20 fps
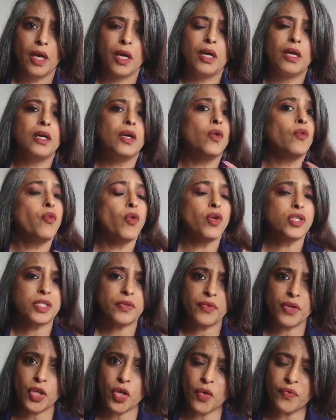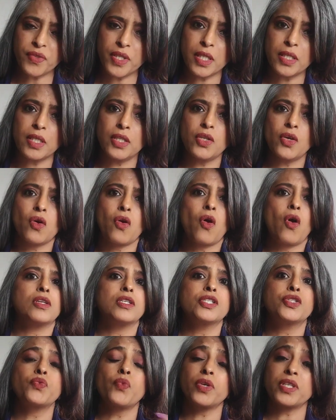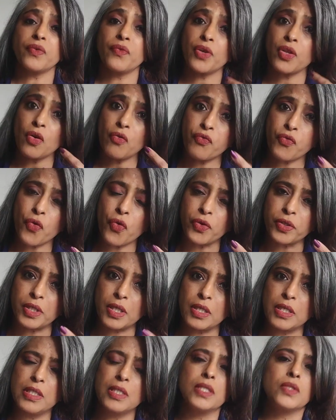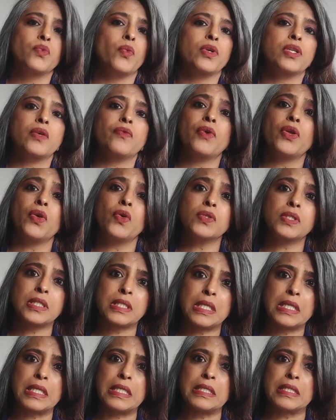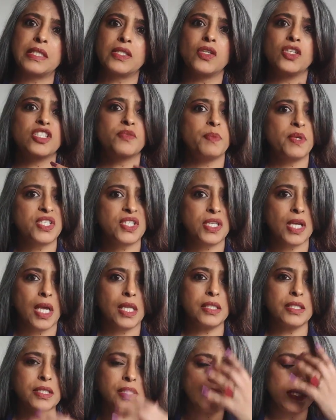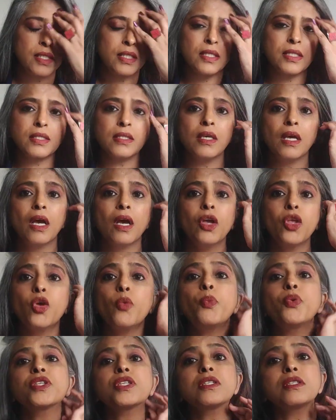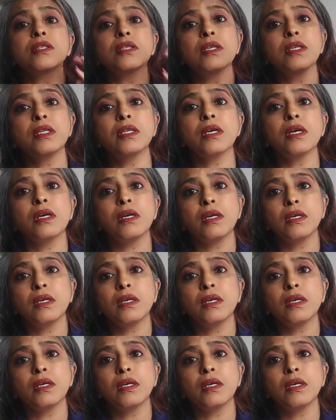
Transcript: Whatever you have done in your college, whatever your forte is, whatever your skills, your speciality is, you put it in